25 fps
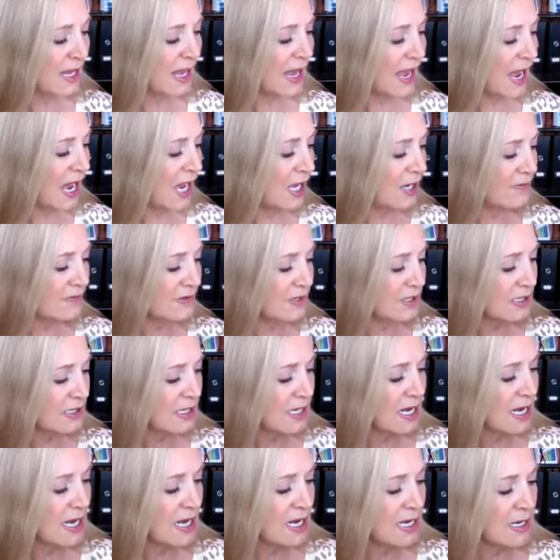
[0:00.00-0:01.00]
out of it
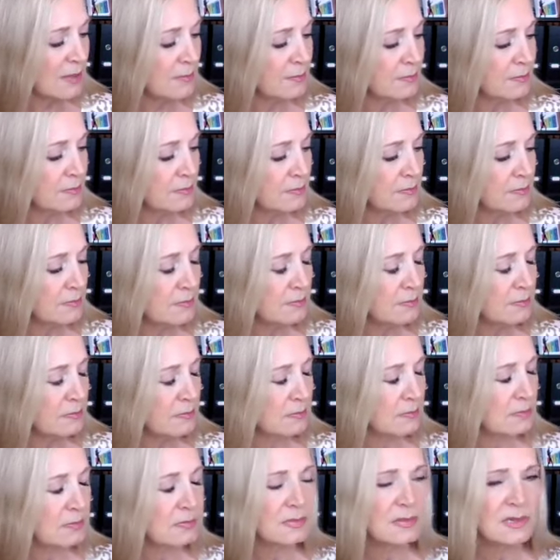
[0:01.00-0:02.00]
came
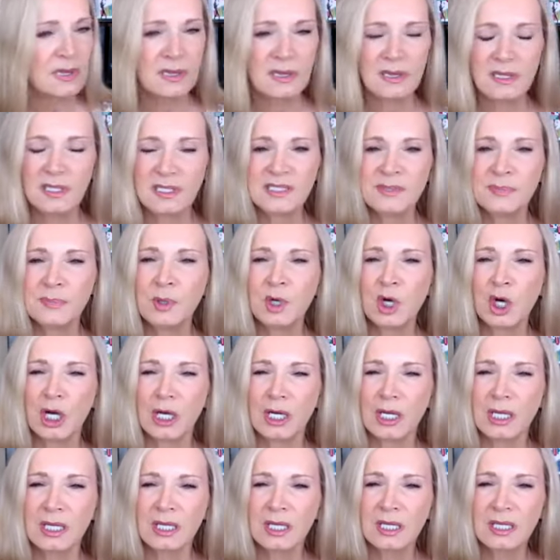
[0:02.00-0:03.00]
this
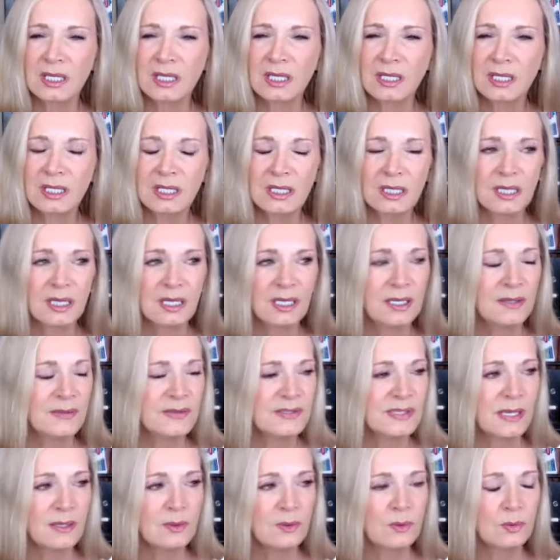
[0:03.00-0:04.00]
book. And I was
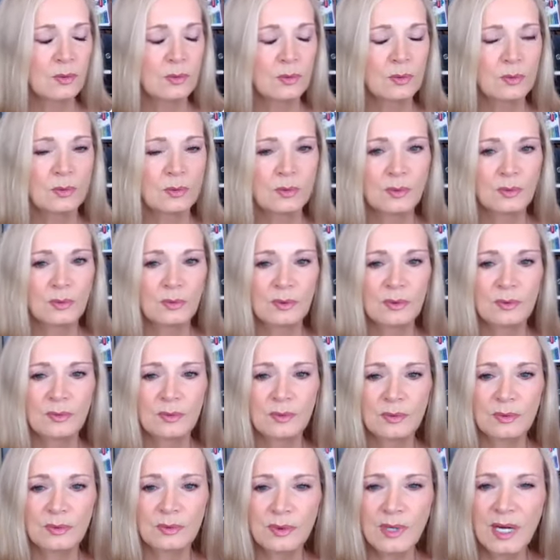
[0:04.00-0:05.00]
like,
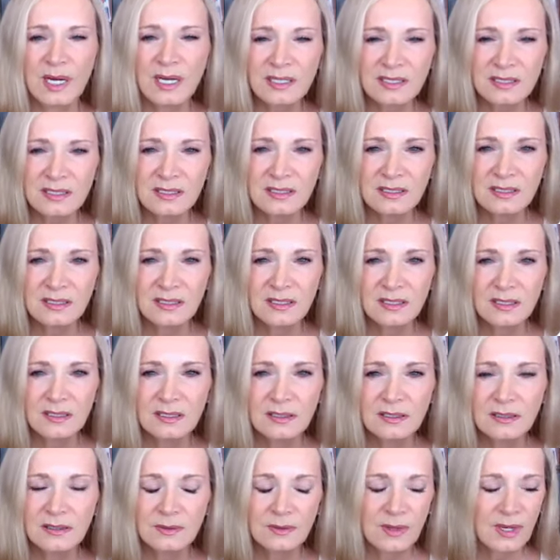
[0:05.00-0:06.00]
what?
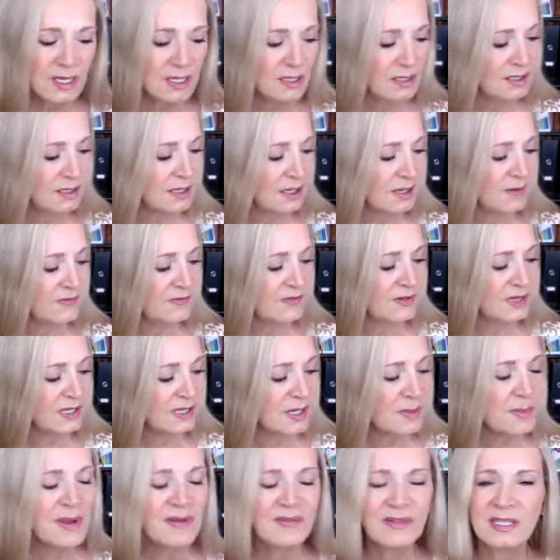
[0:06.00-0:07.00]
wait, I feel like
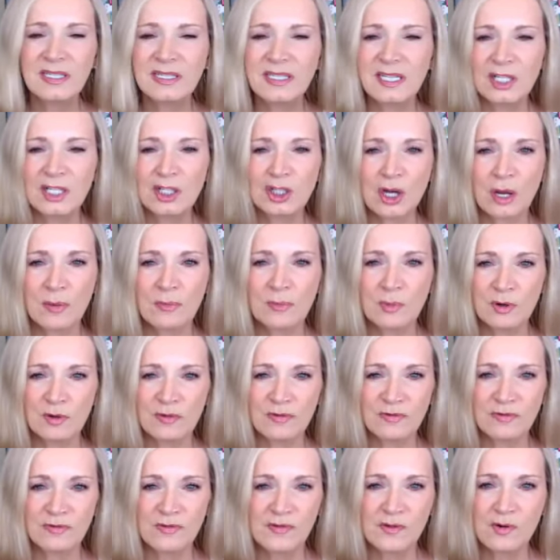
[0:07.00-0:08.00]
I'm having a deja
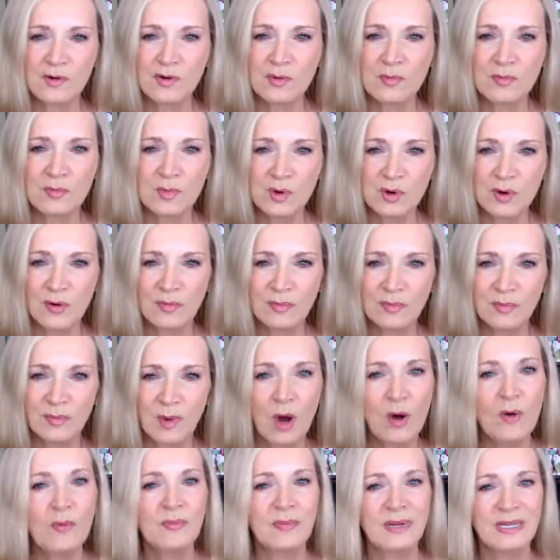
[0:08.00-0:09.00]
vu
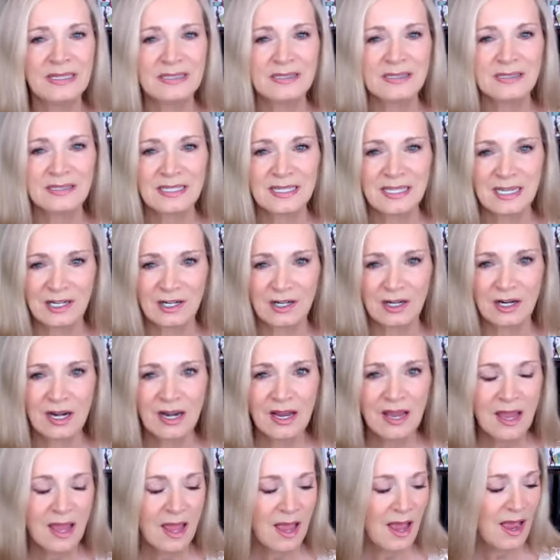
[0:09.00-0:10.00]
moment here.
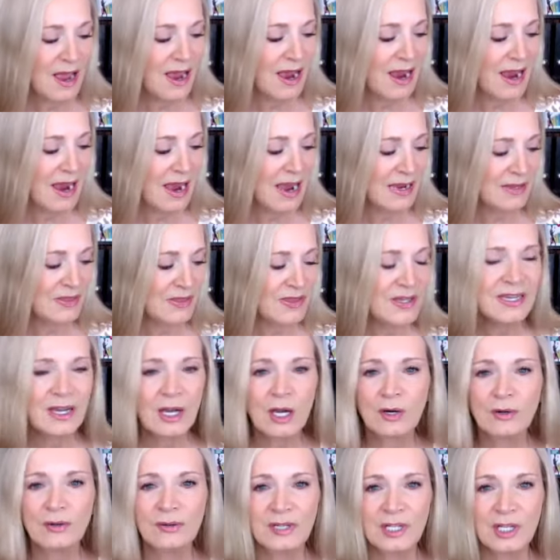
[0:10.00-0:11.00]
Uh, I think I
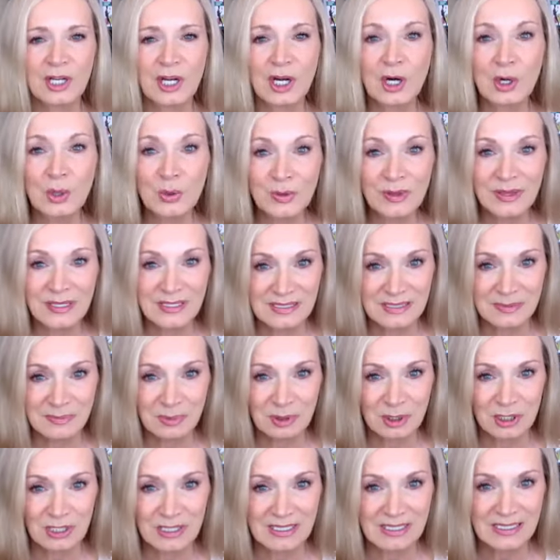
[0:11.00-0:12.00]
already own this
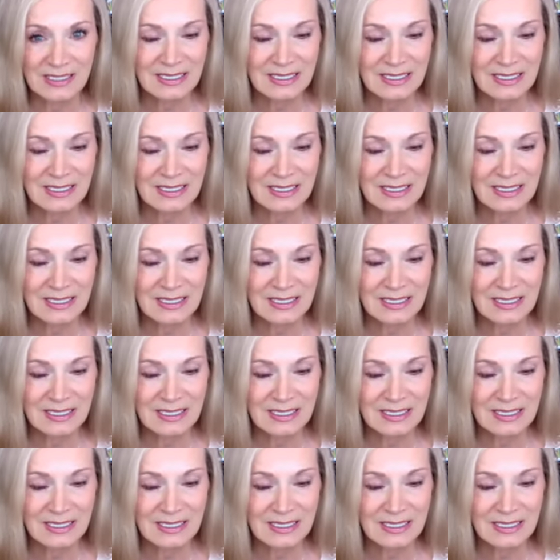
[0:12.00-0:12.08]
book.